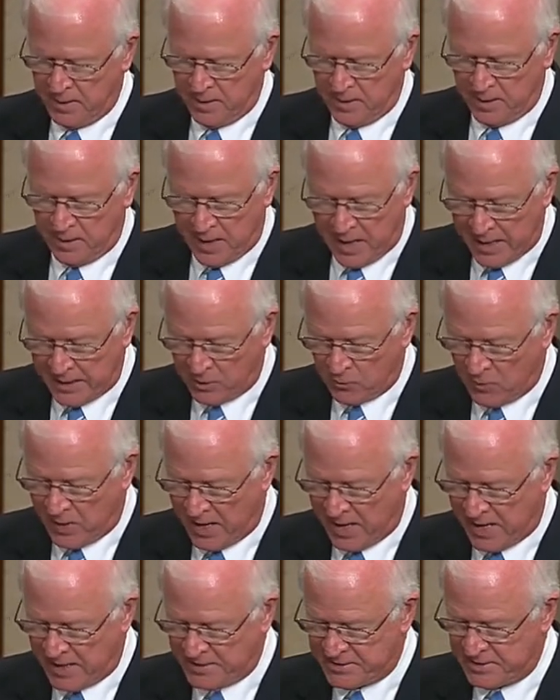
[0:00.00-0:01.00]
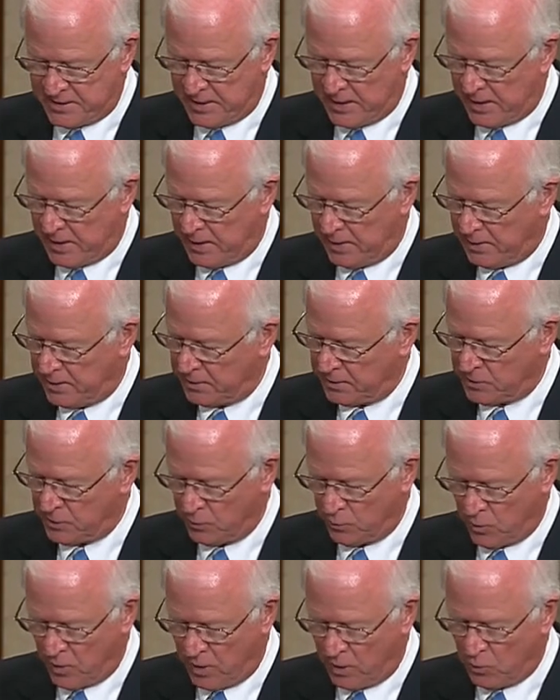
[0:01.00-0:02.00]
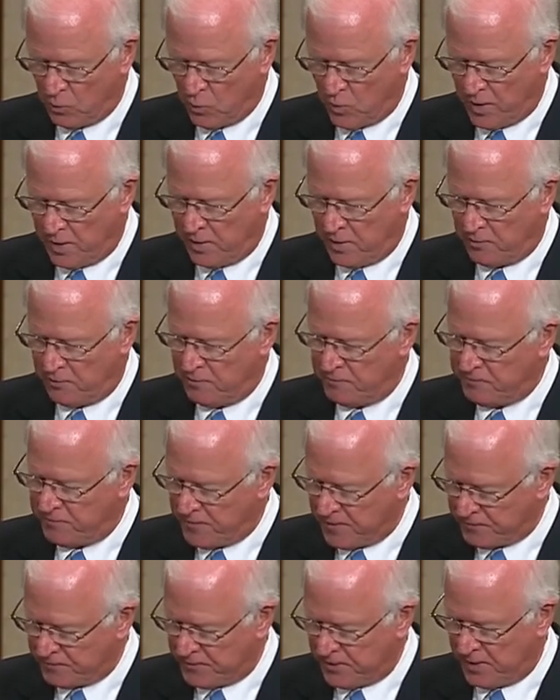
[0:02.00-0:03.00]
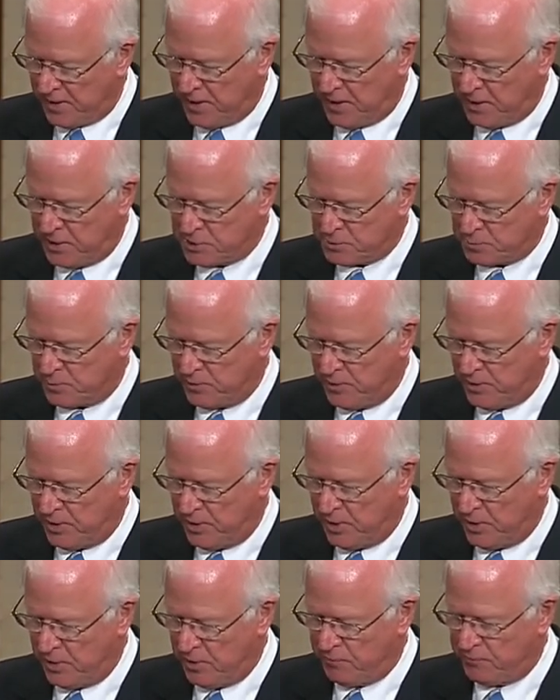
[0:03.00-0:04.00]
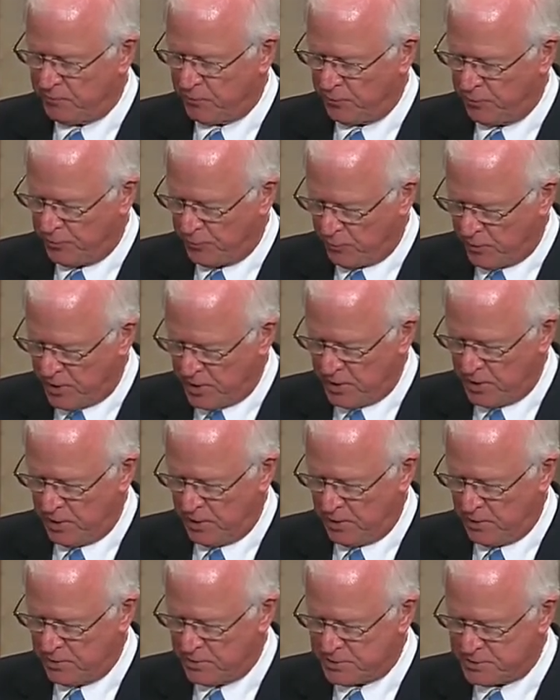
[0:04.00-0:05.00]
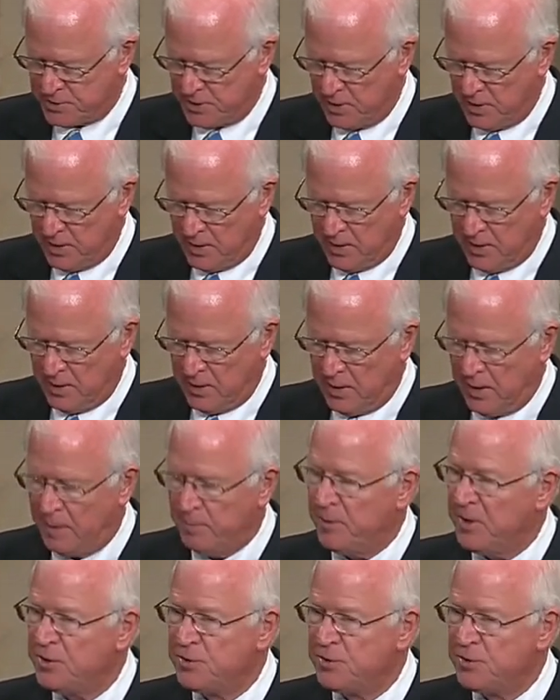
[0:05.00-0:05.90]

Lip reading: Likewise, the alien could work 150 days per year for 3 years and be